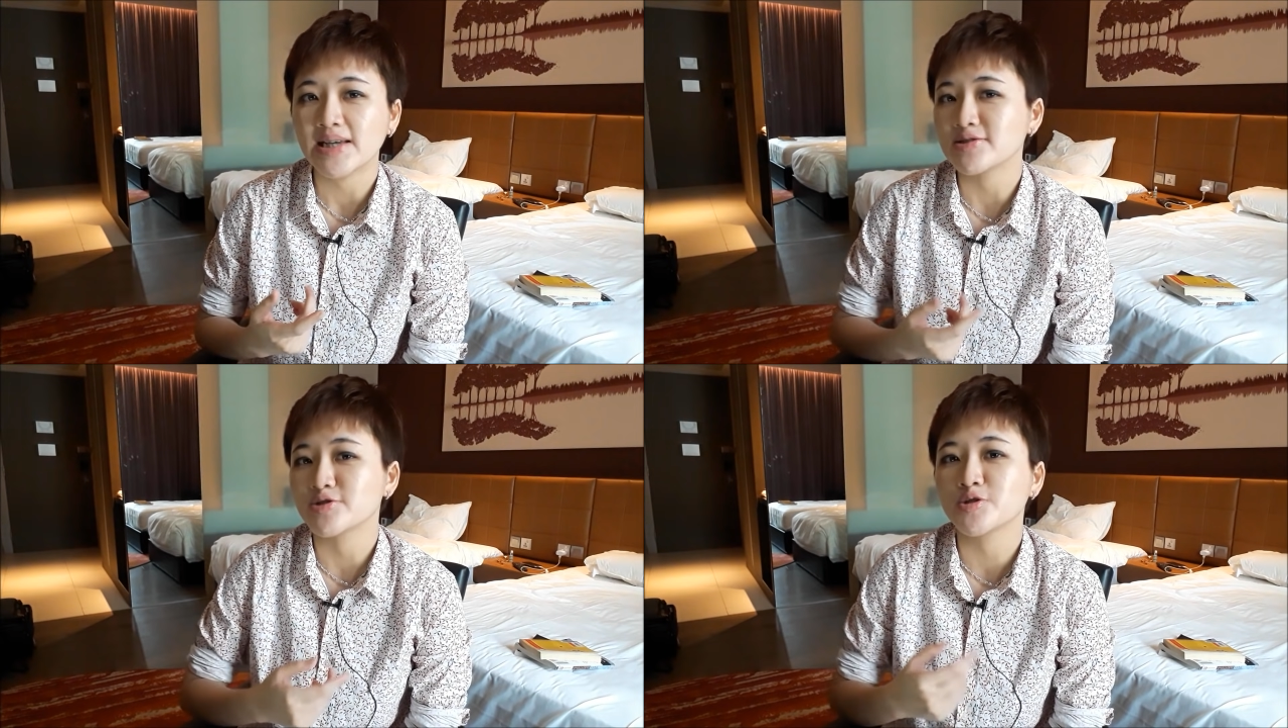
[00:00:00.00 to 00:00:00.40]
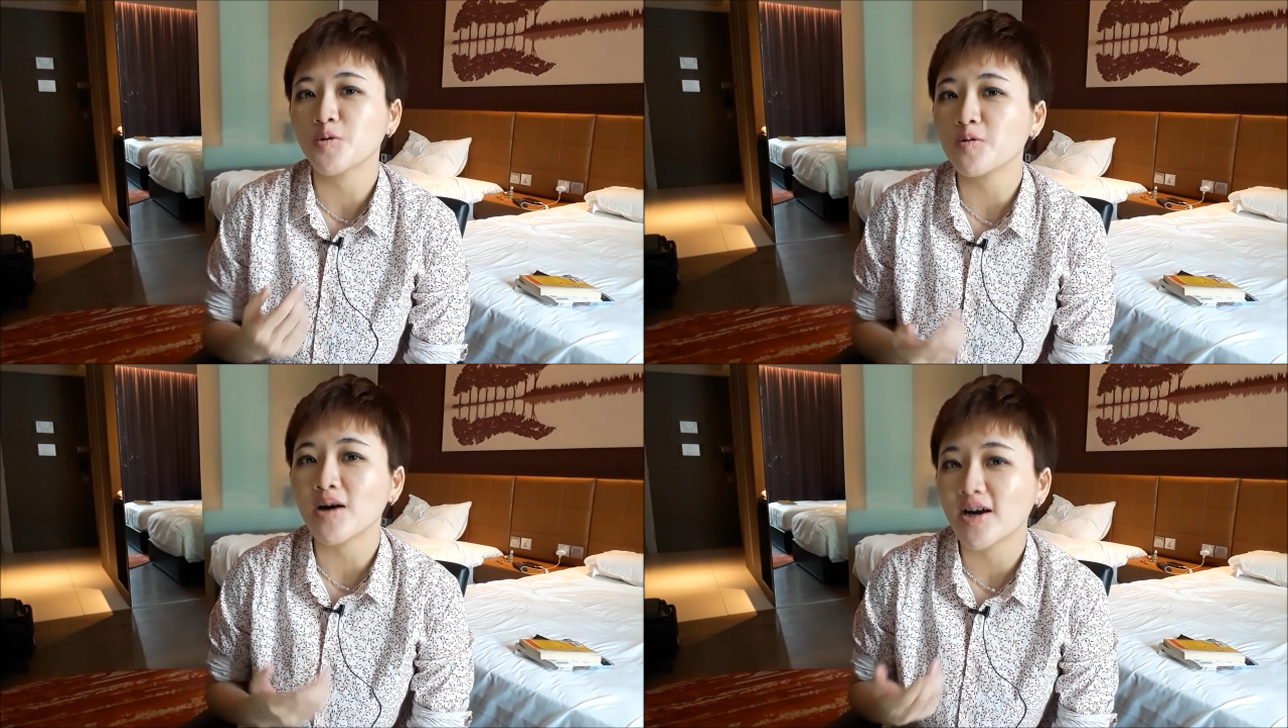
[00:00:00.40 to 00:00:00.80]
is
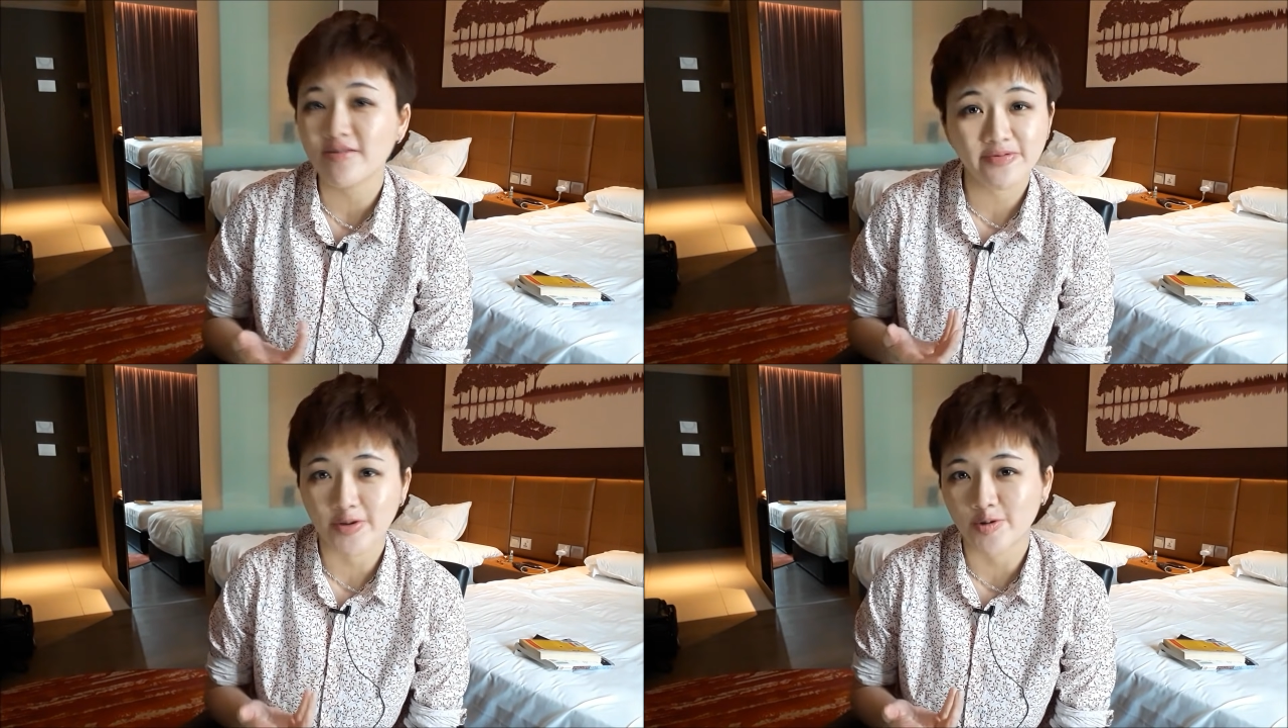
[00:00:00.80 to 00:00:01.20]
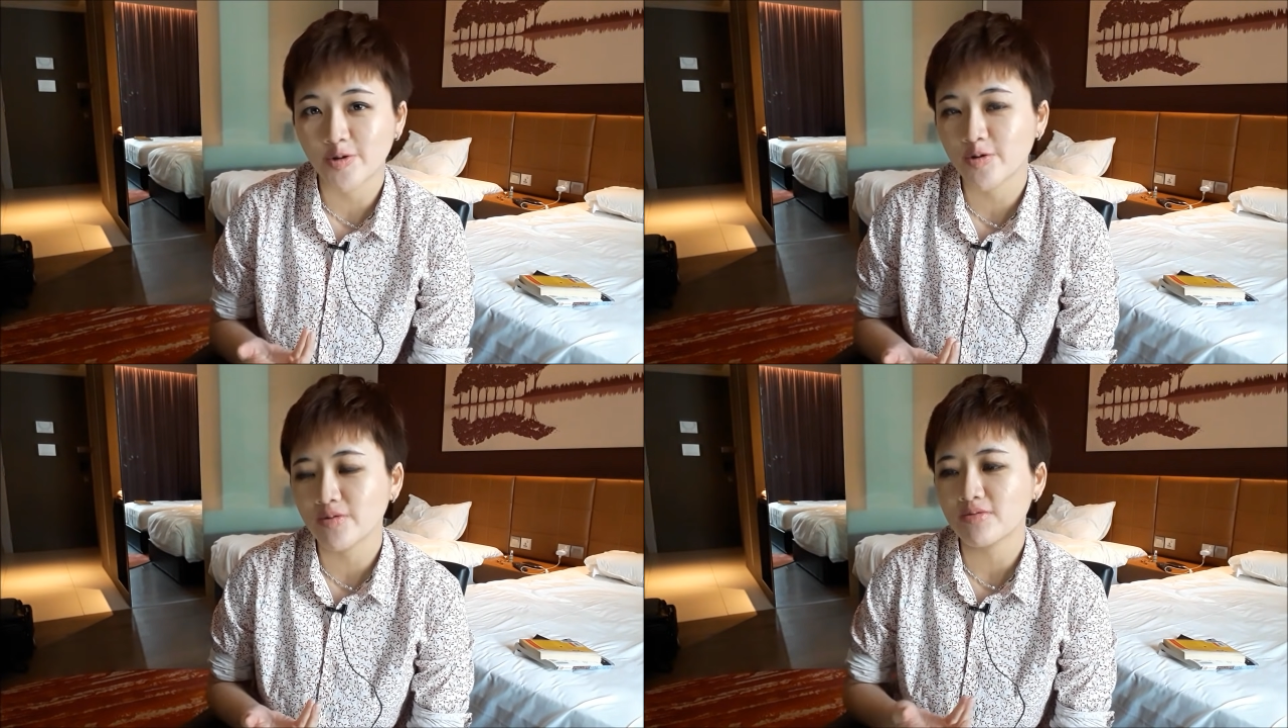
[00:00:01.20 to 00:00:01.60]
so hard for
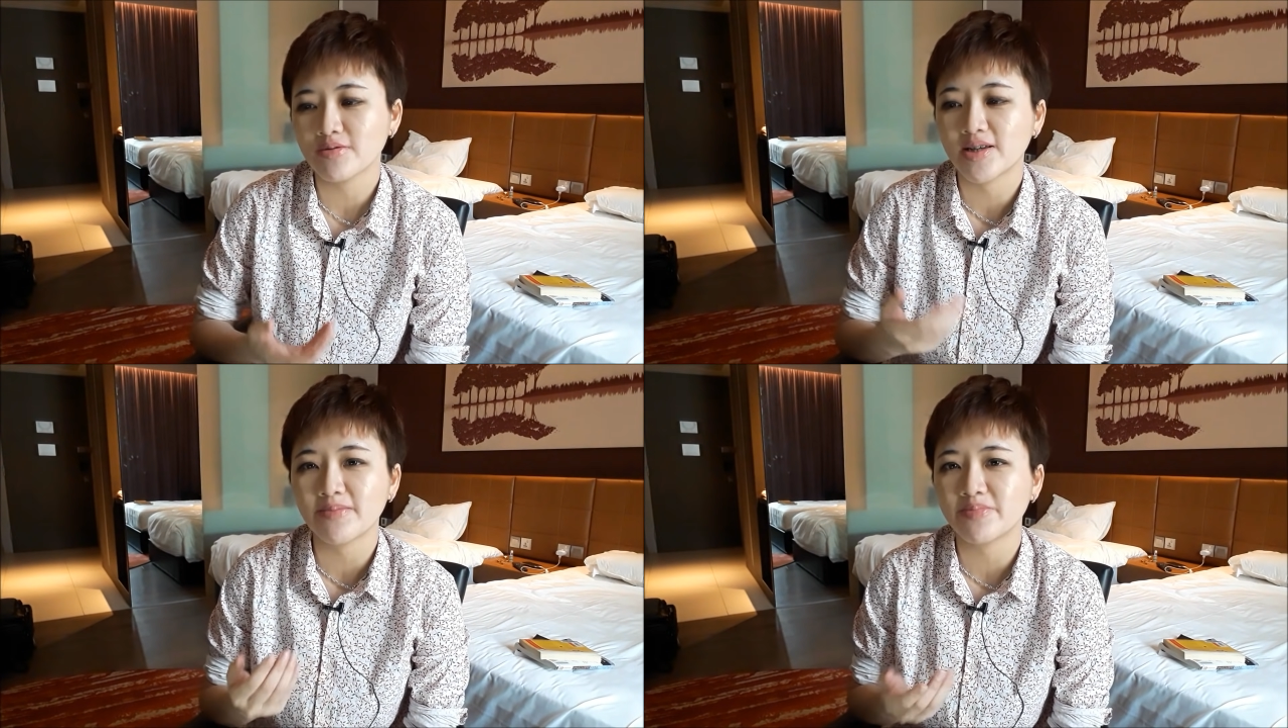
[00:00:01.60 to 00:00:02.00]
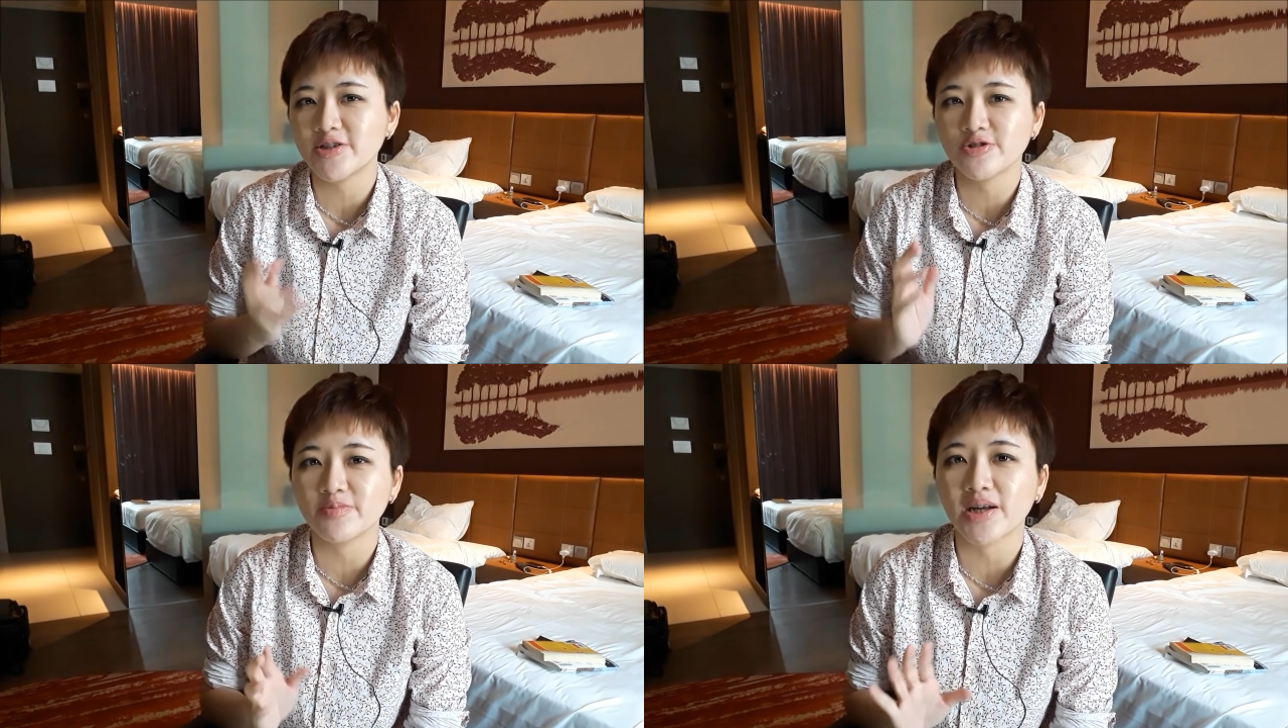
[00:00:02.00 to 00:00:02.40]
you, then
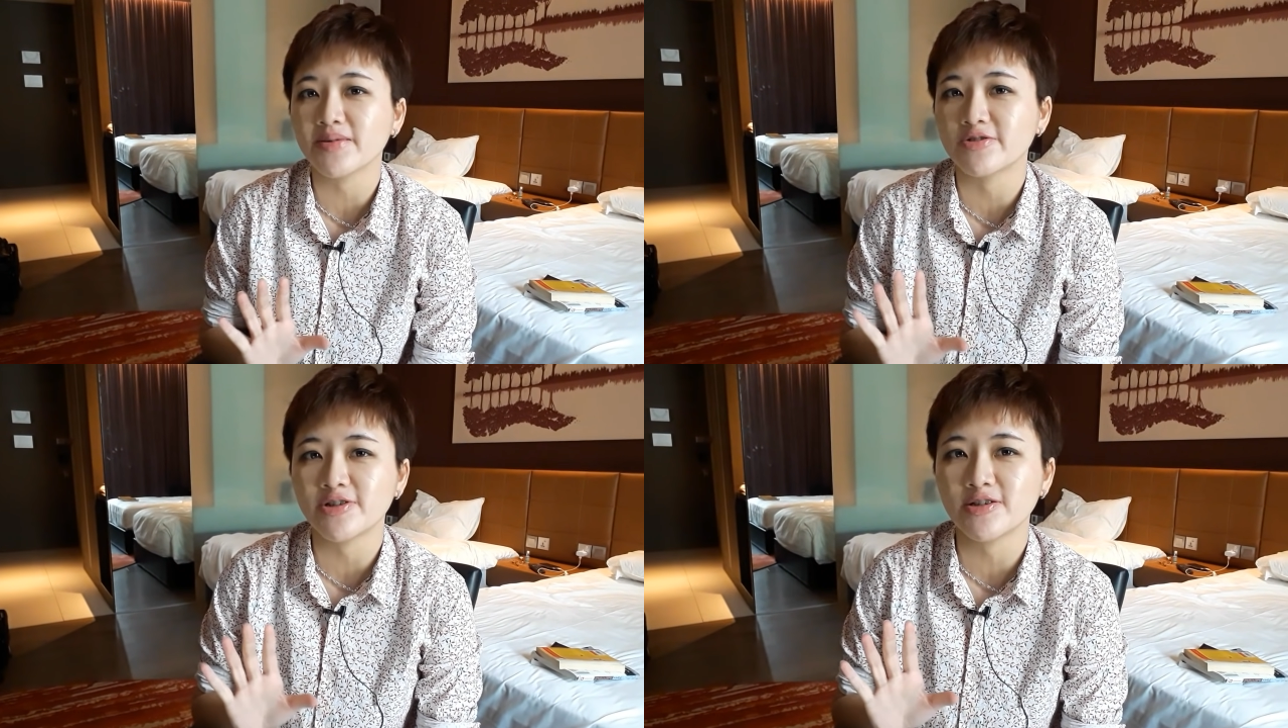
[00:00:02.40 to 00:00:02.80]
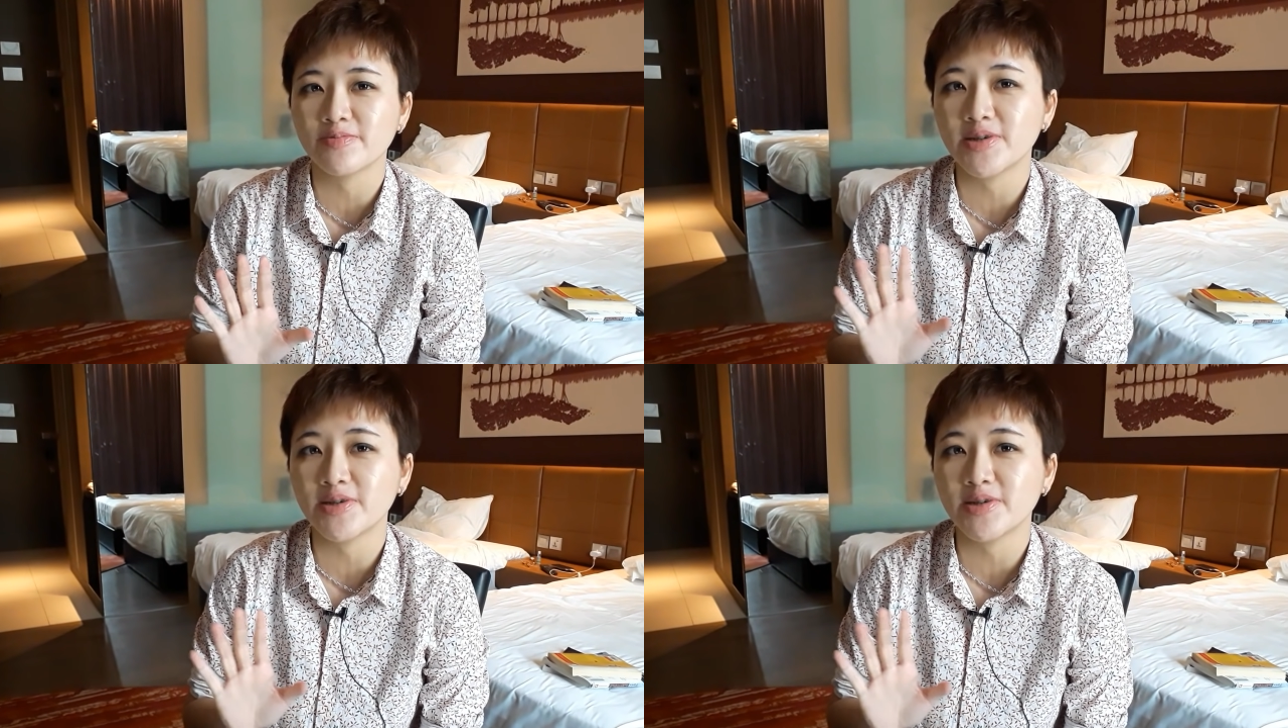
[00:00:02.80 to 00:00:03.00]
please don't become a trader.